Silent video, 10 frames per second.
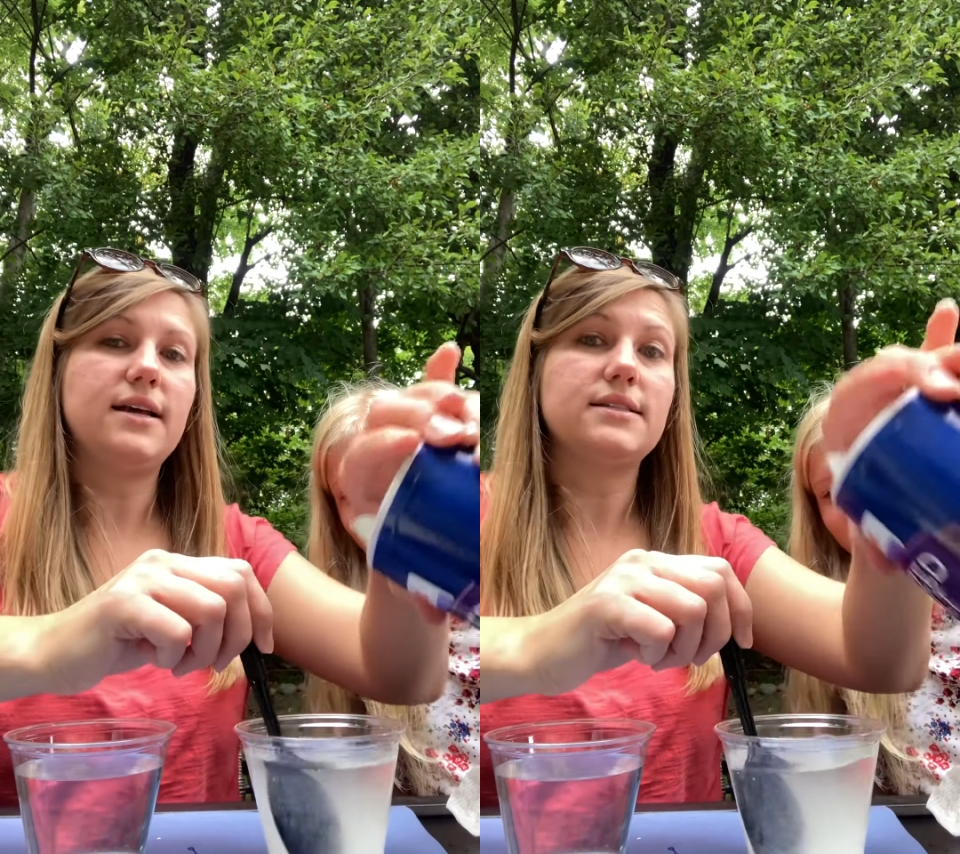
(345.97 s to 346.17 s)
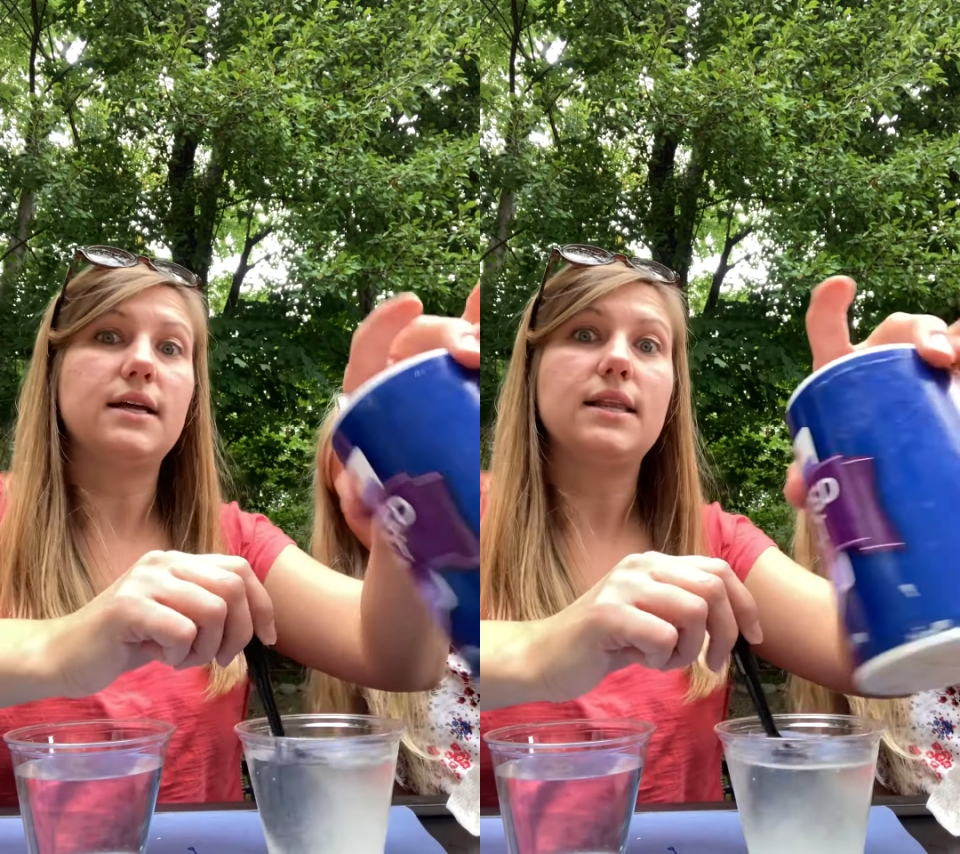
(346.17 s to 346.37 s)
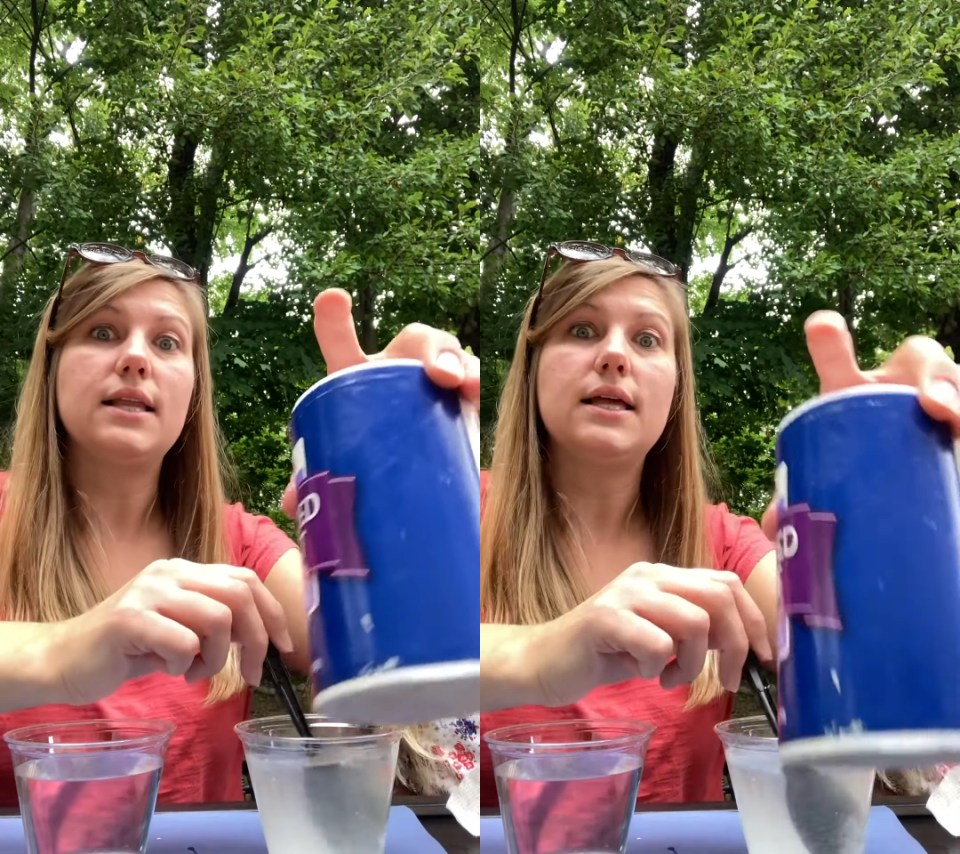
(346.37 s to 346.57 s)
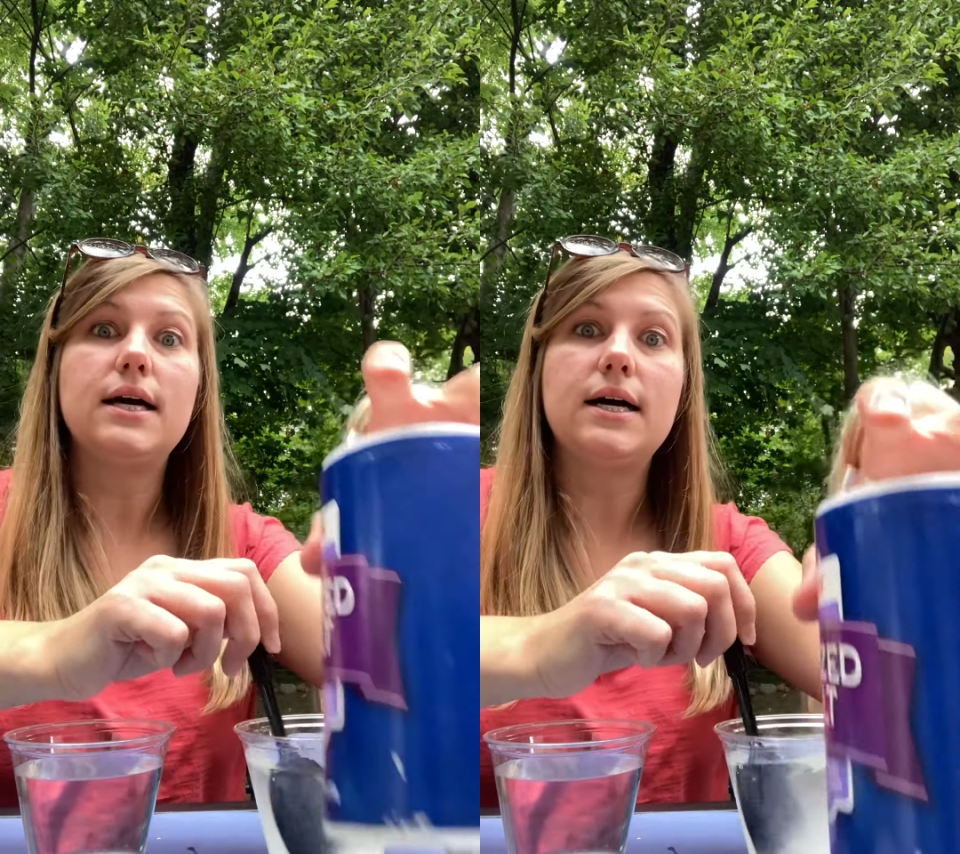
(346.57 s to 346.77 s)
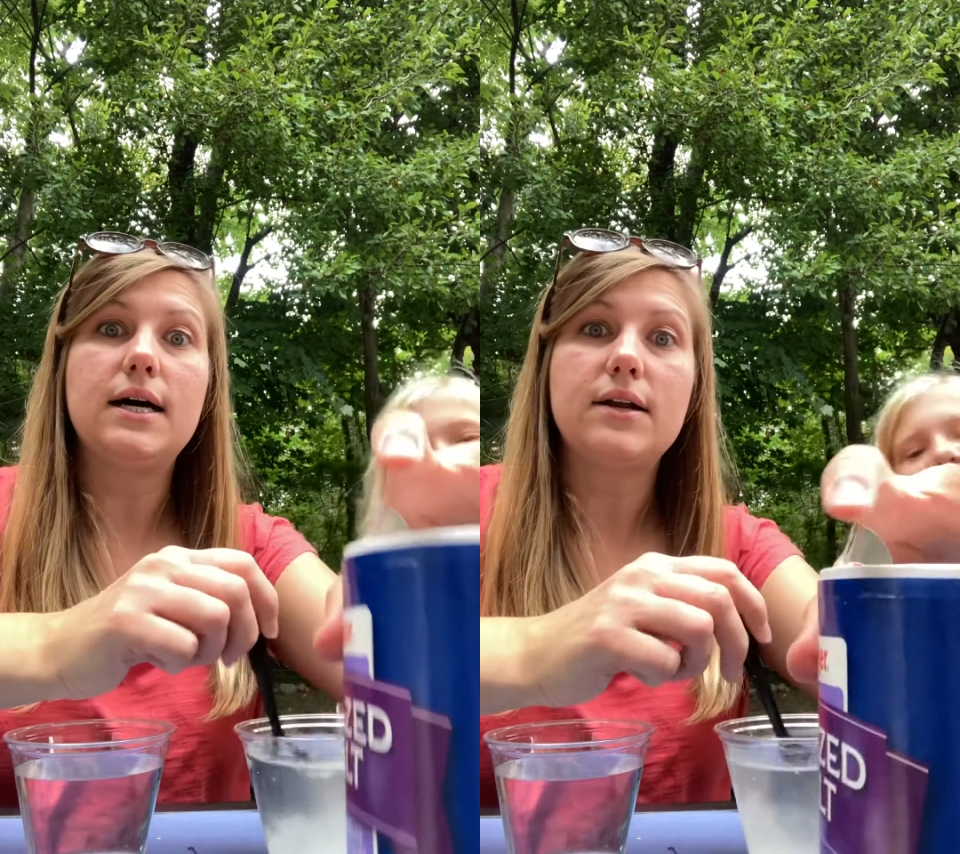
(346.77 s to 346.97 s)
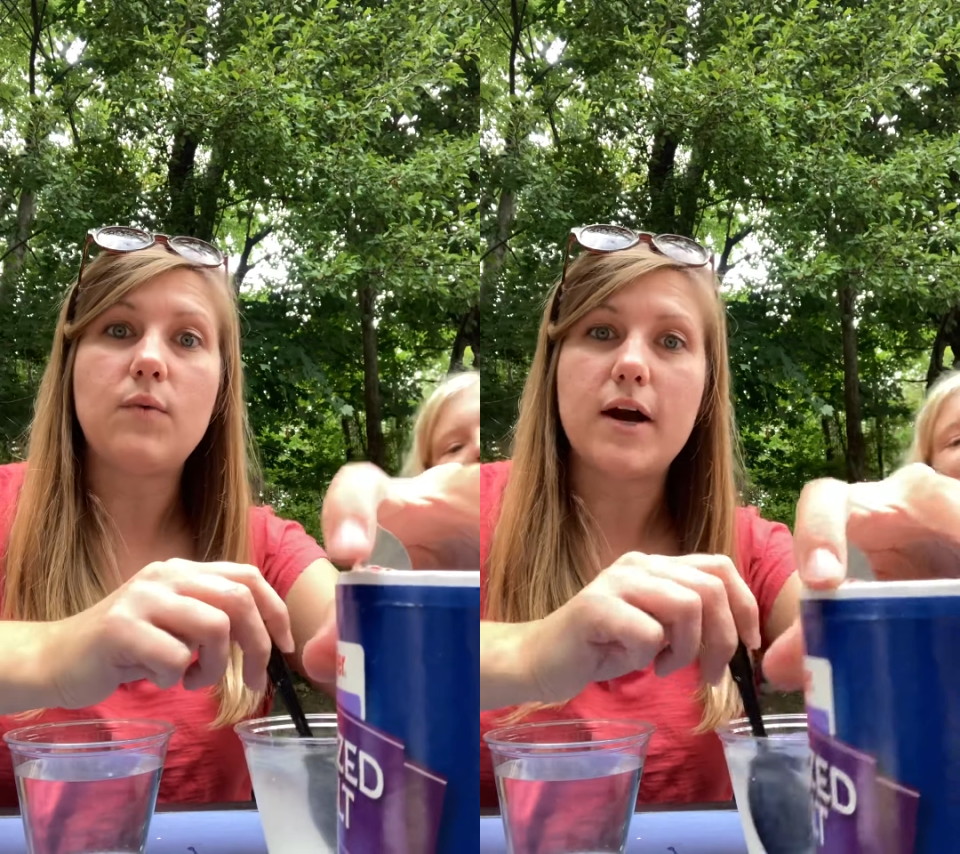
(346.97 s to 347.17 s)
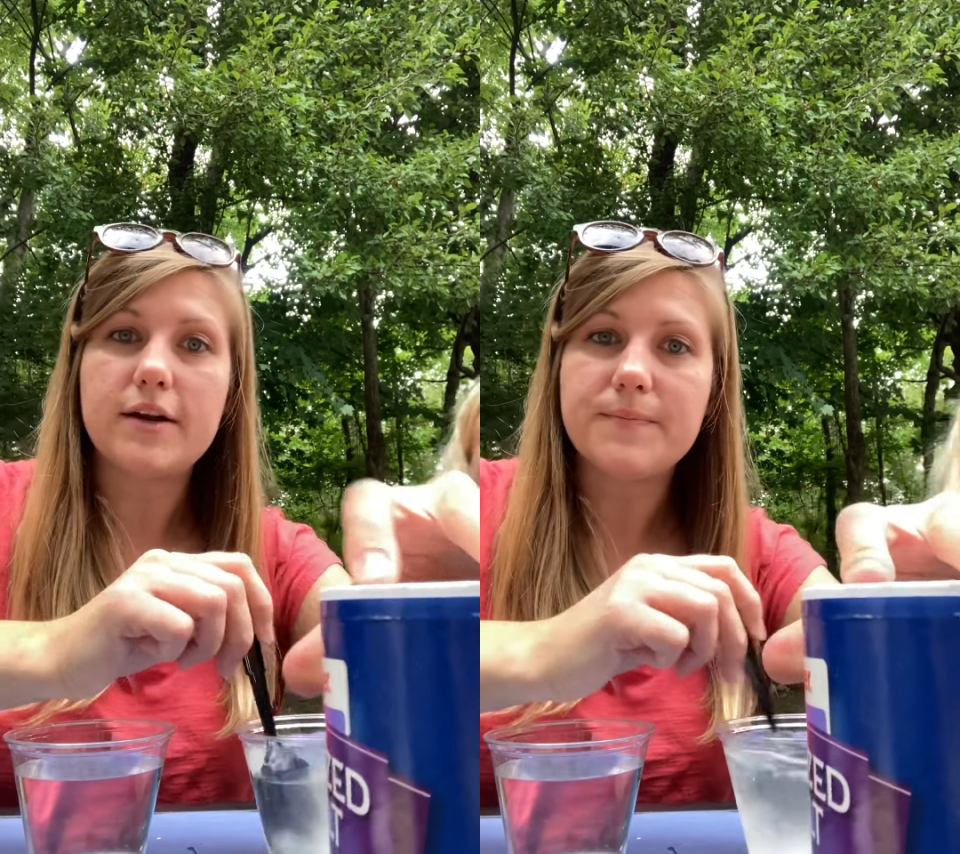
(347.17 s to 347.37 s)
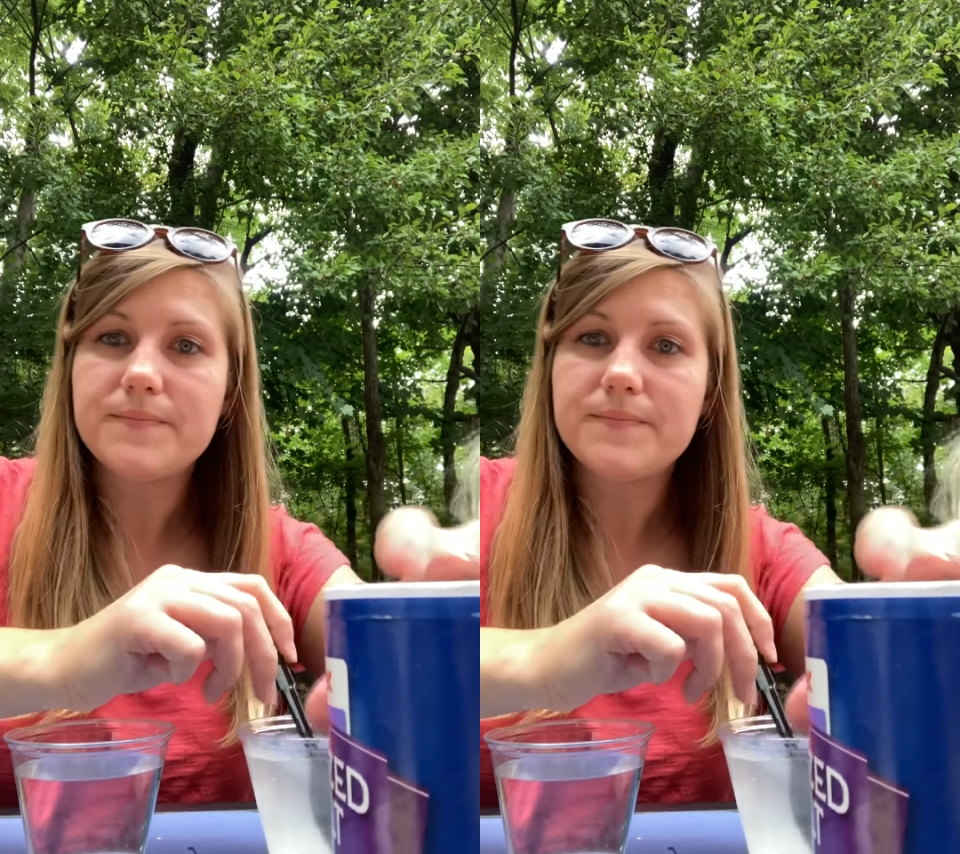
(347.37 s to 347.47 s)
a lot of water,